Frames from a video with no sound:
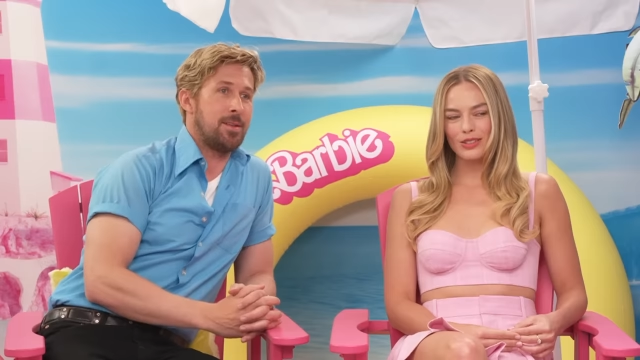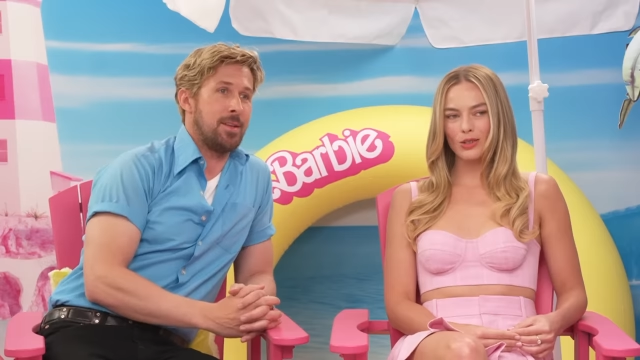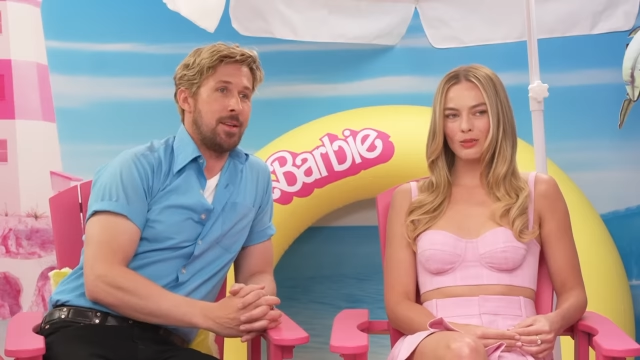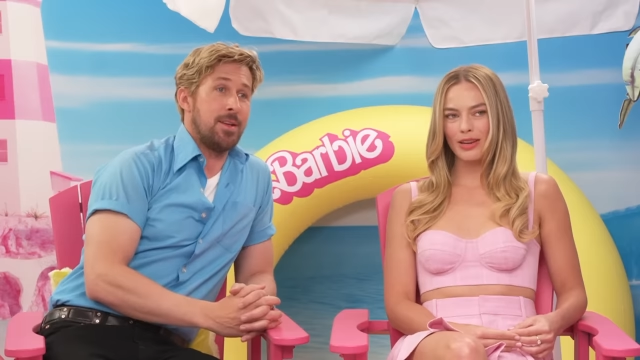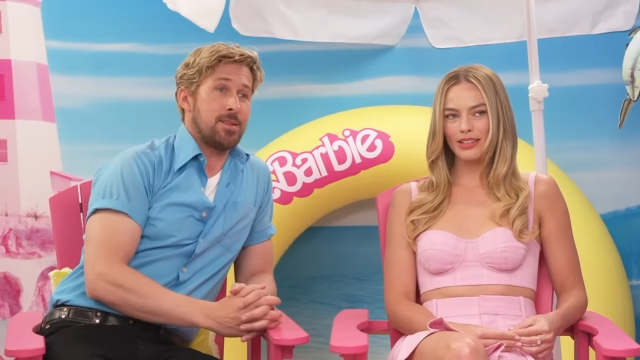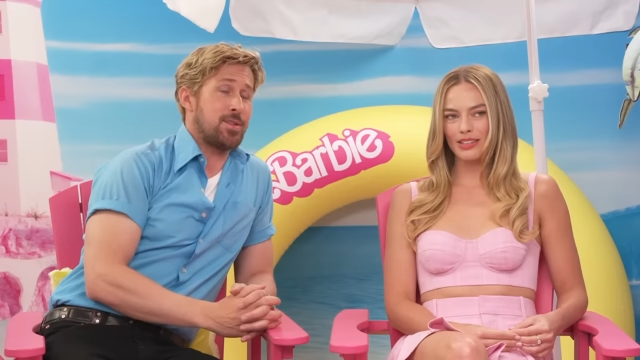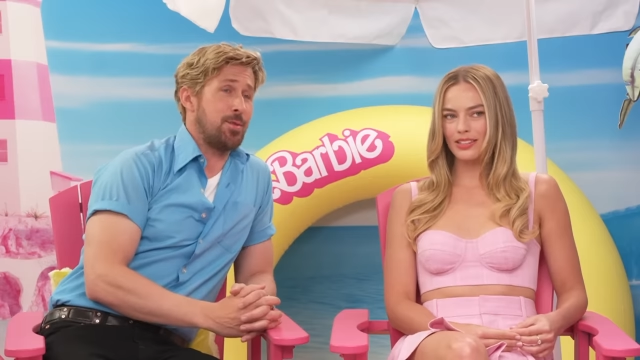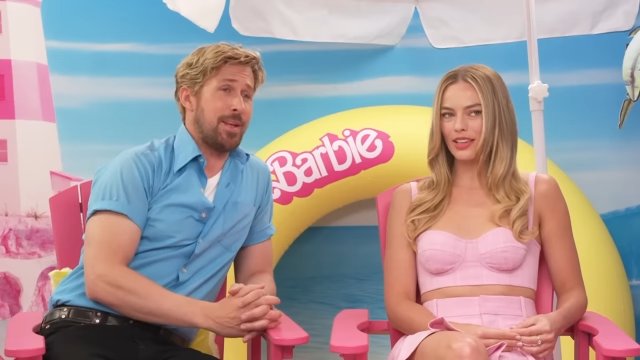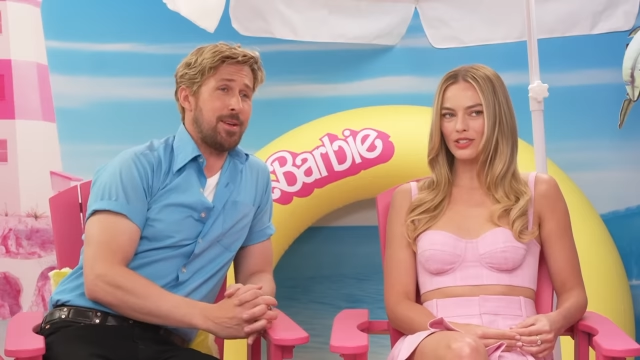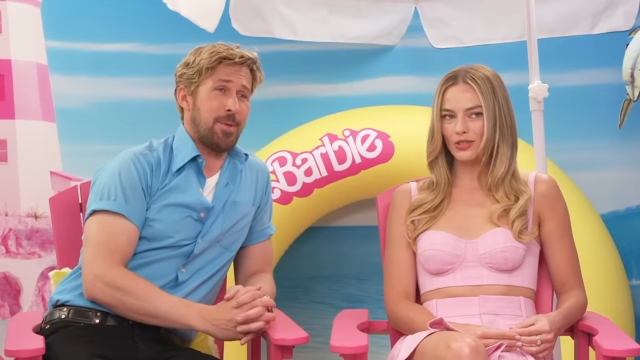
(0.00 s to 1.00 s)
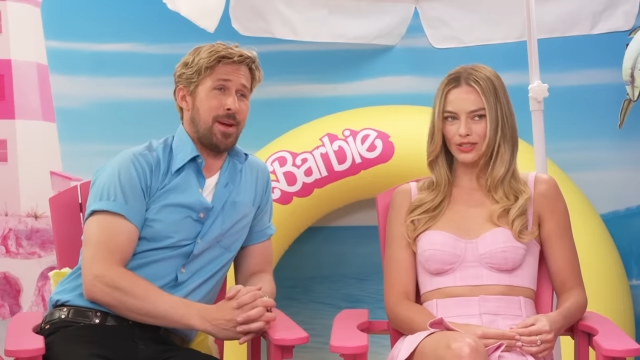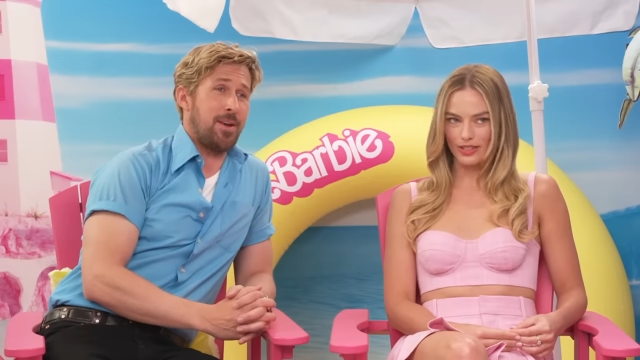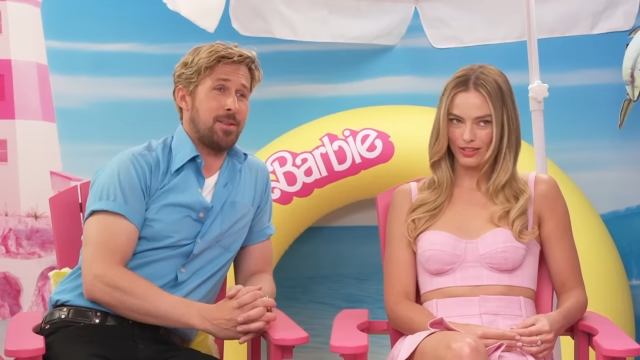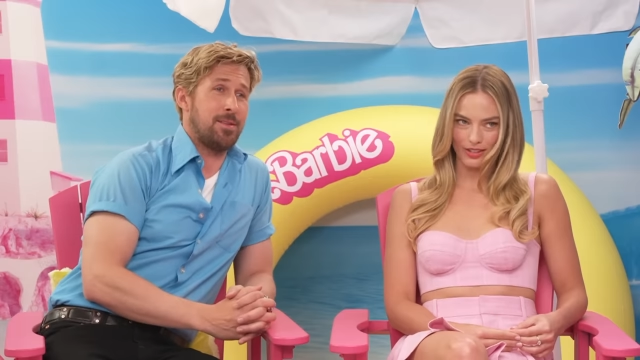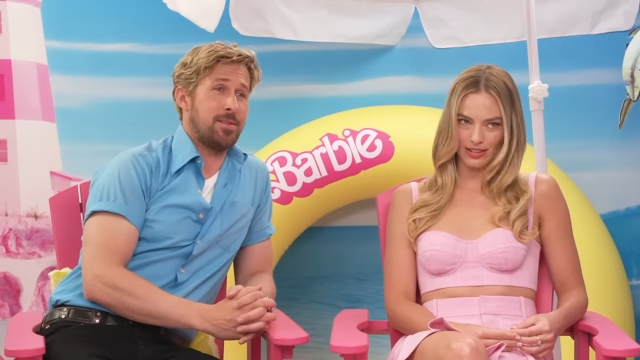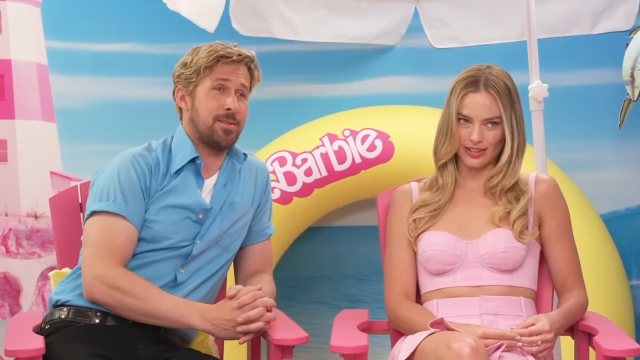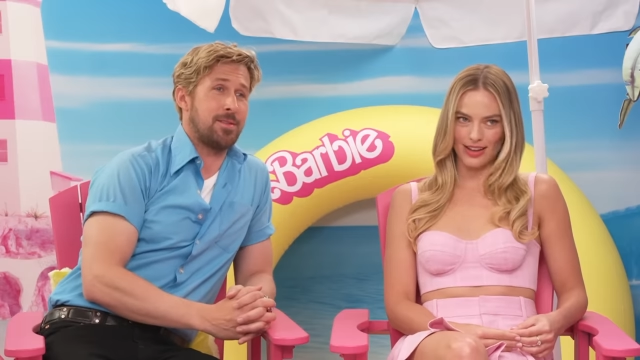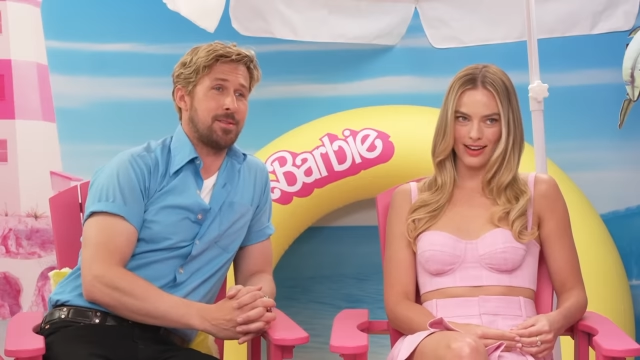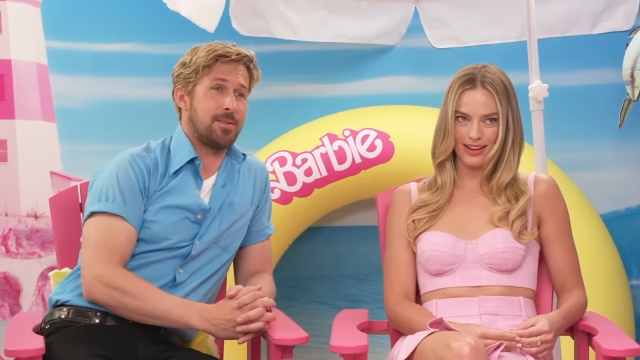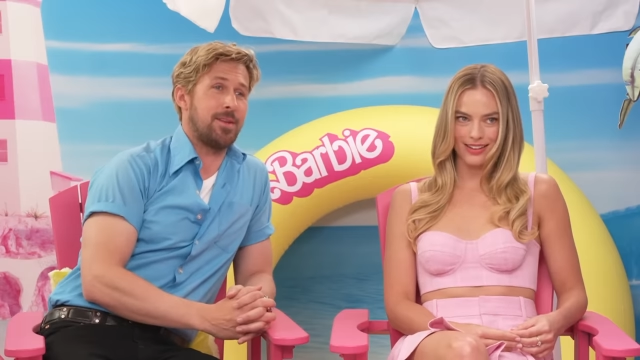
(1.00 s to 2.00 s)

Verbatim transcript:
Speaker 1: It's all about the It's too late, accessories, pal. though. Yeah.